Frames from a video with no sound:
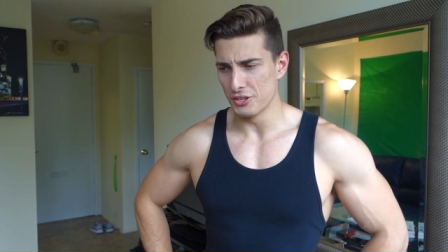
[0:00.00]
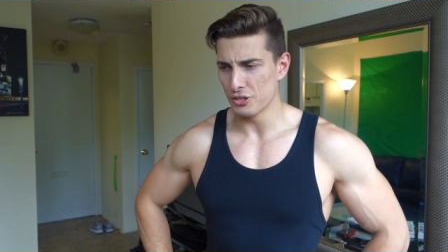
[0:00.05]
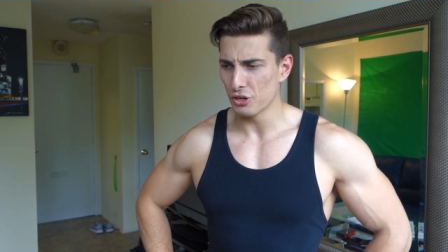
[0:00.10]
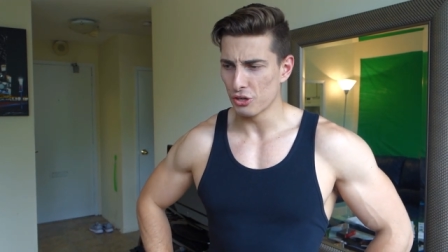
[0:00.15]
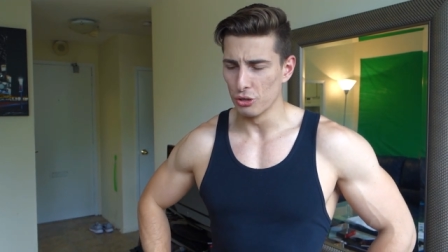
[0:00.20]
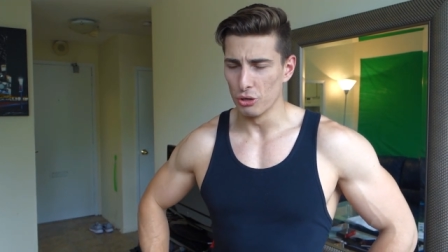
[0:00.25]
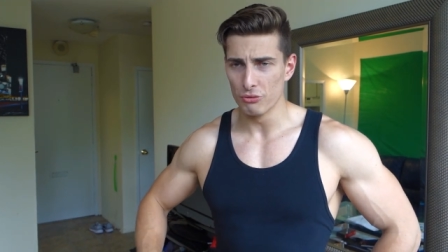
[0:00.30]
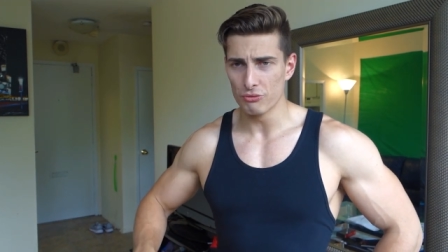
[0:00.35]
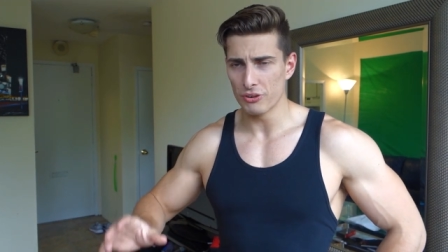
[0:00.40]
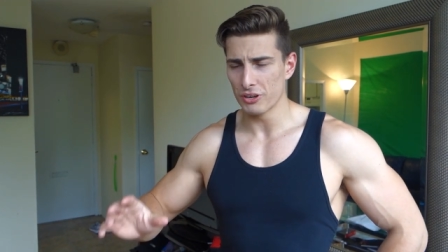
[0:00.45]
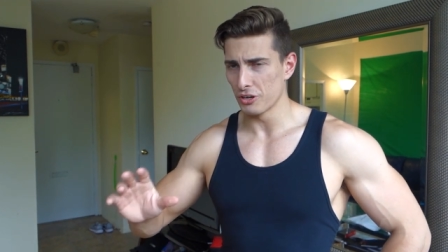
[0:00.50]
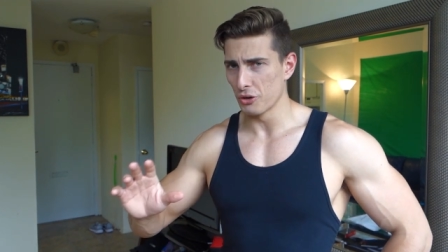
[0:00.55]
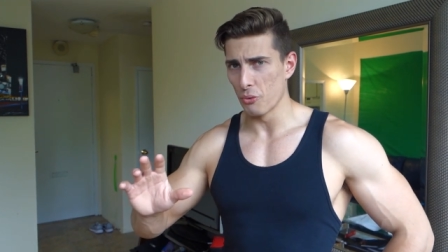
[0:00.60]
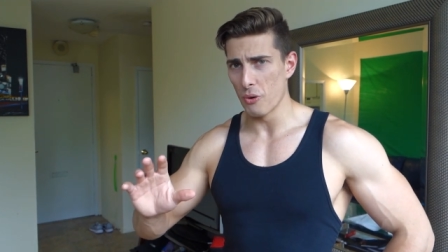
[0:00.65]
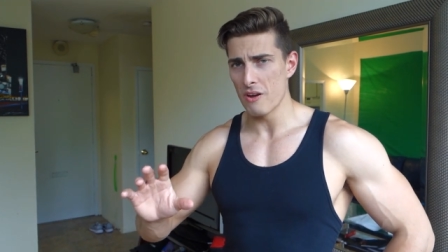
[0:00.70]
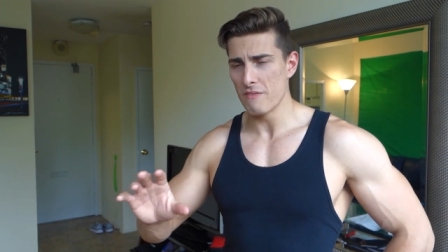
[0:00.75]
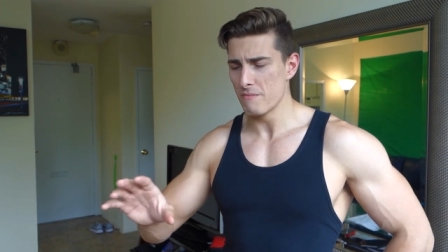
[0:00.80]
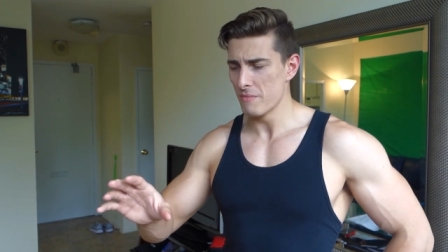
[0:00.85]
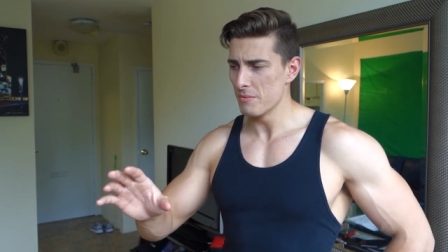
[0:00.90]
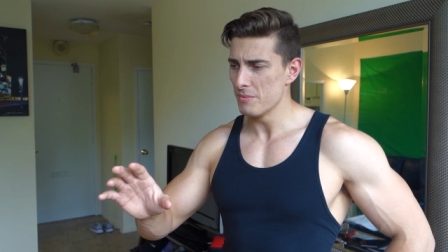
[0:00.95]
Your girlfriend or
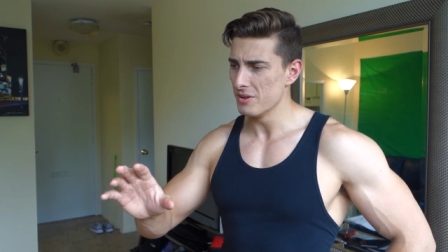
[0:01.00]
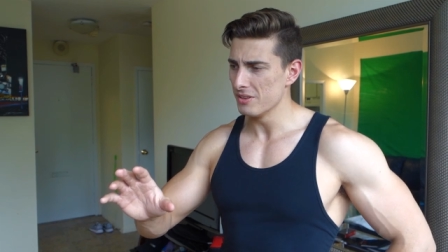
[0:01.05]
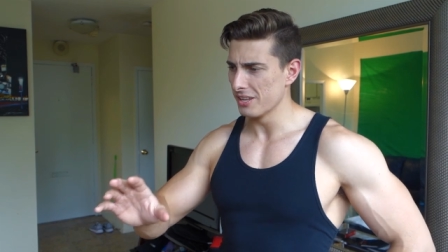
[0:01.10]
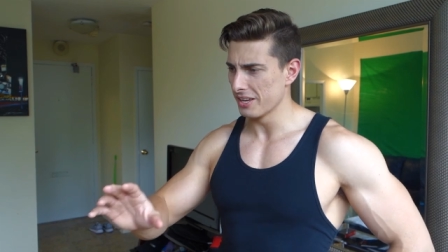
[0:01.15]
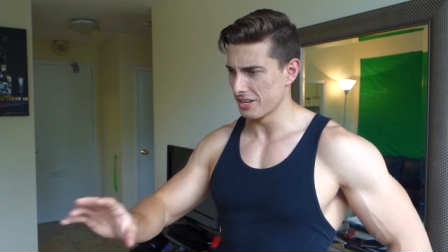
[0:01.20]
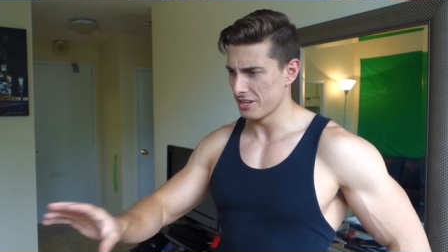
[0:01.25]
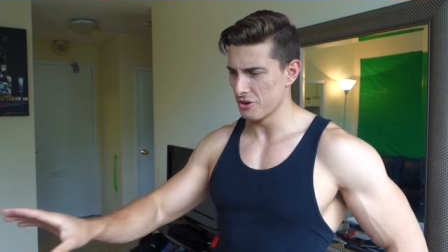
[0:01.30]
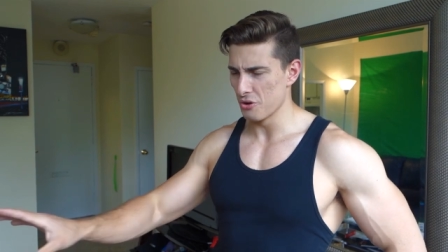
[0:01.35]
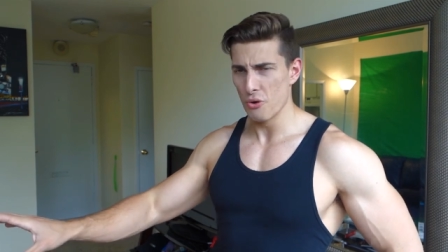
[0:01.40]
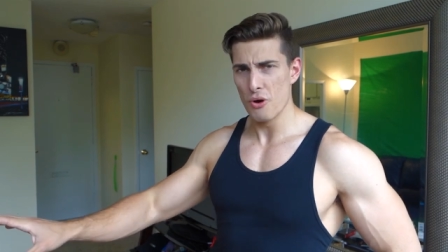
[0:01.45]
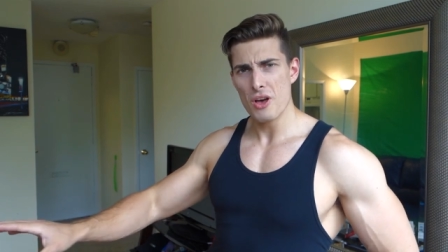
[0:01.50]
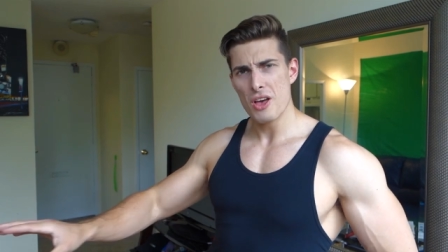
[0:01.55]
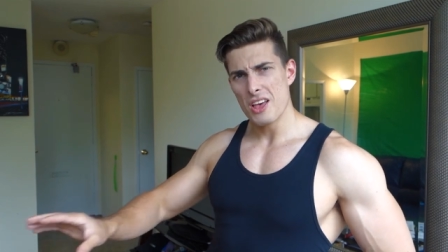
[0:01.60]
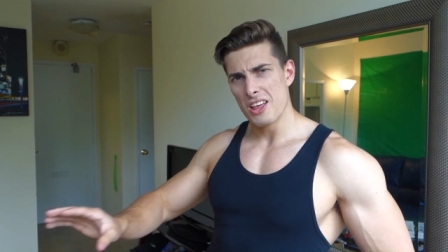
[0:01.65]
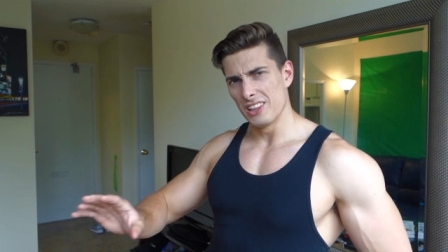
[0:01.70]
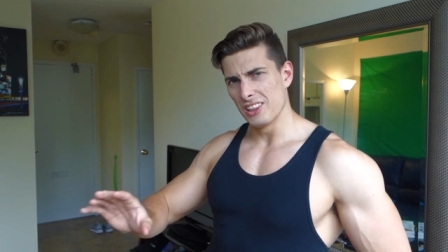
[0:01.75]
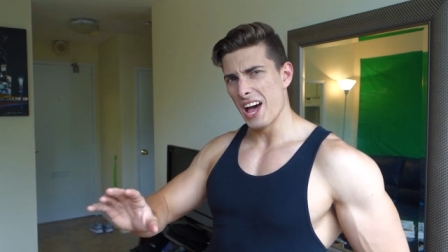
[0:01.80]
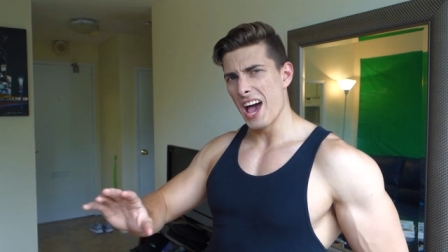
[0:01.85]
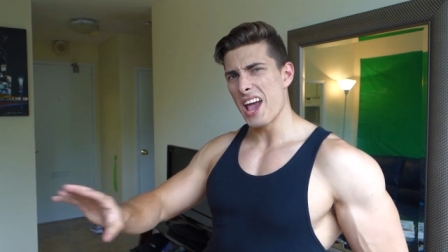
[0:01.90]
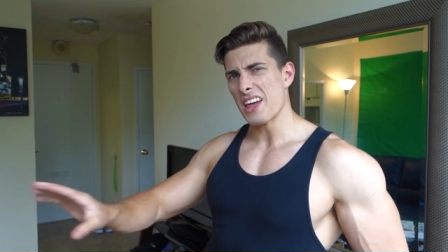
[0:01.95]
wife may be like,
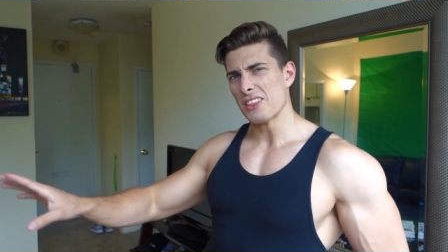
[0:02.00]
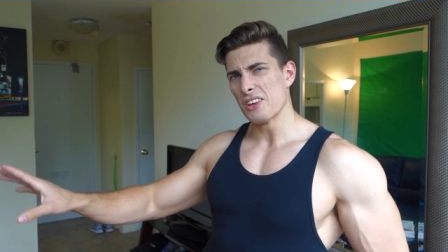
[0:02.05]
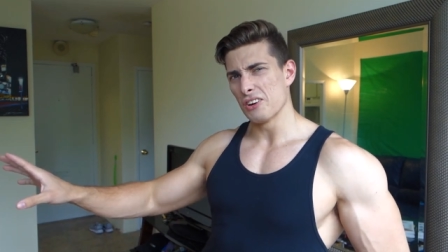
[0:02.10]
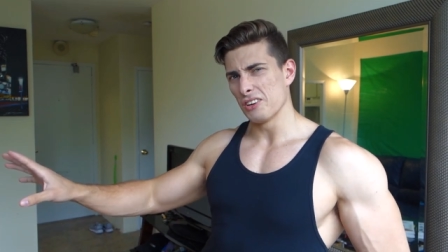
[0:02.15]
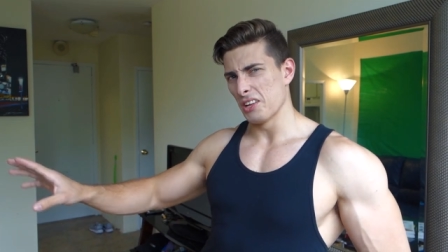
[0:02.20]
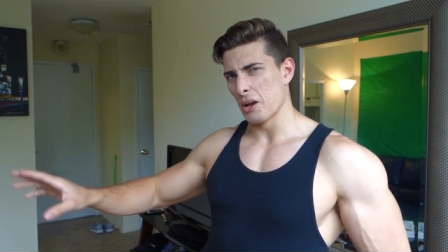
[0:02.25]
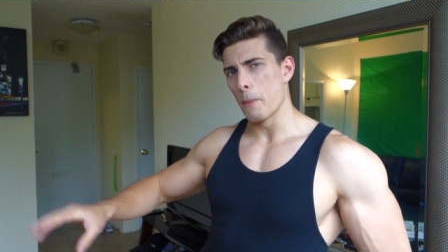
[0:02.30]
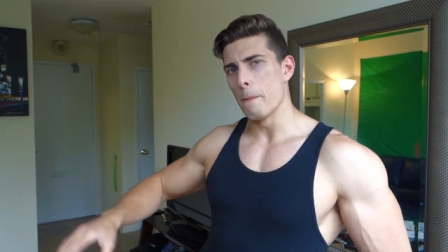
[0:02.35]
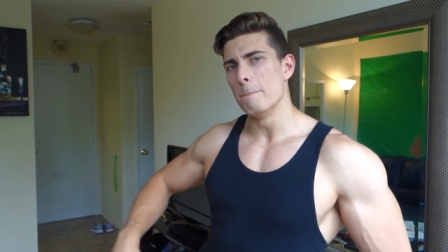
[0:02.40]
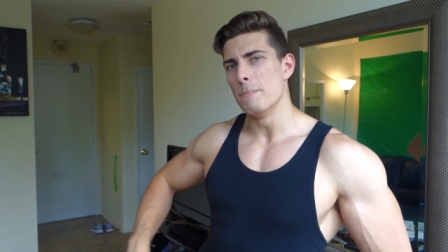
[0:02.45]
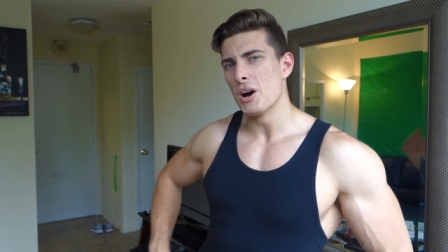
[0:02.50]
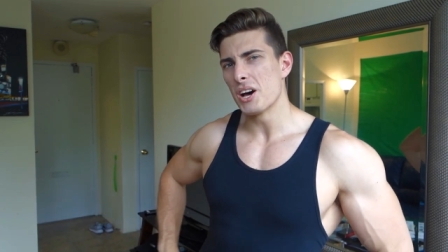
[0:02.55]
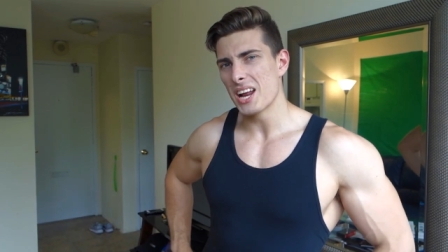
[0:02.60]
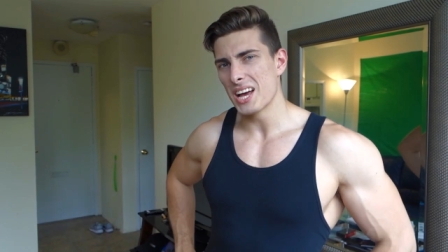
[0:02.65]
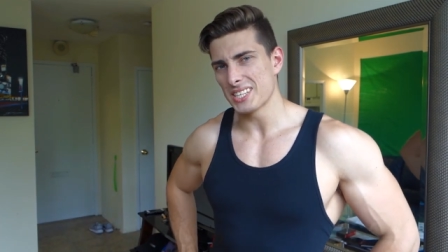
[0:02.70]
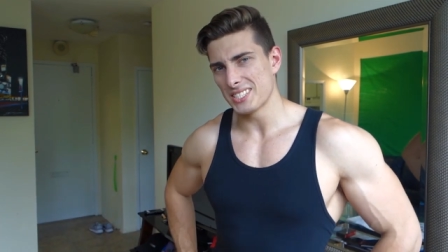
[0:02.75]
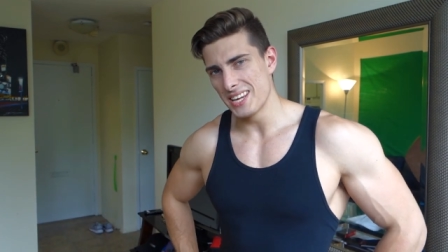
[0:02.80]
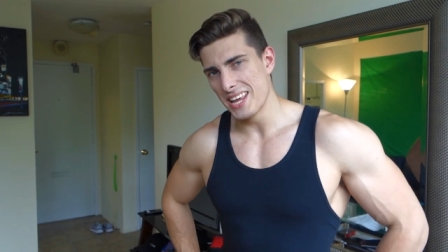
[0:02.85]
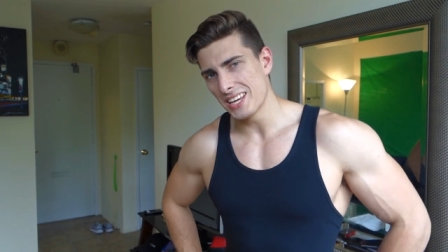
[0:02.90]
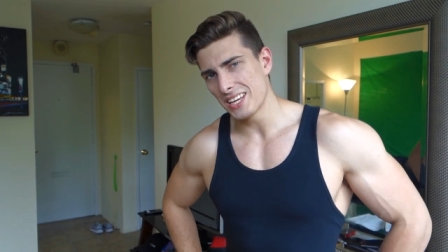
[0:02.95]
lying there like
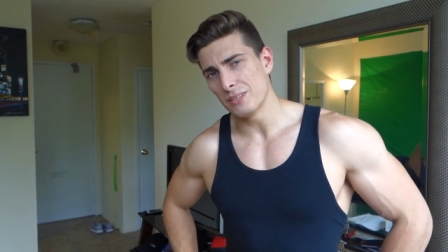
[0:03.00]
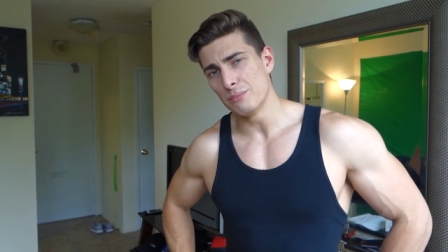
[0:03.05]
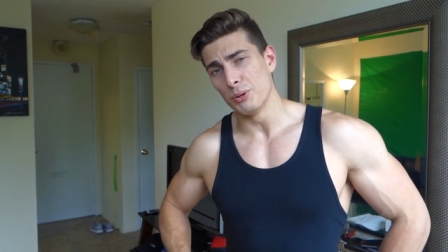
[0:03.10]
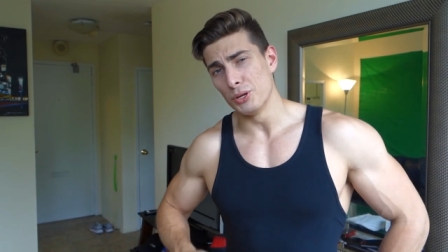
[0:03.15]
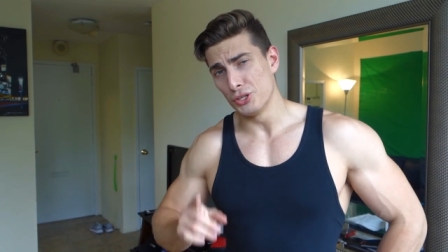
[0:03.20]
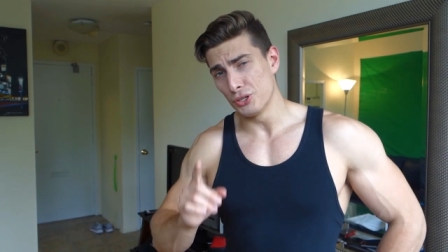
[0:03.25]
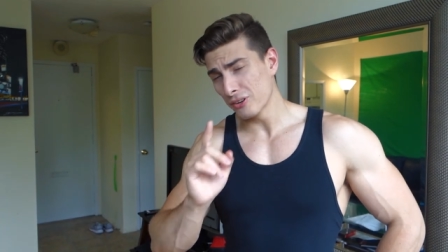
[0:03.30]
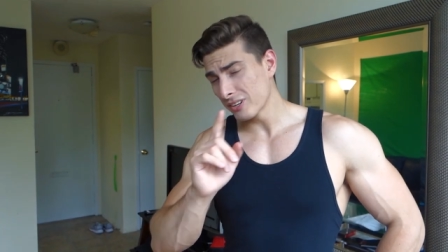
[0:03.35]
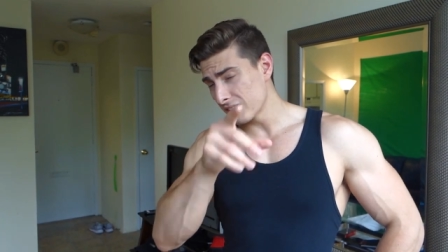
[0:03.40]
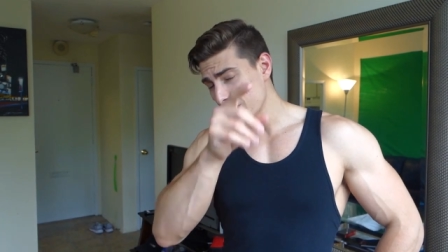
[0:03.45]
butt-ass naked, but you're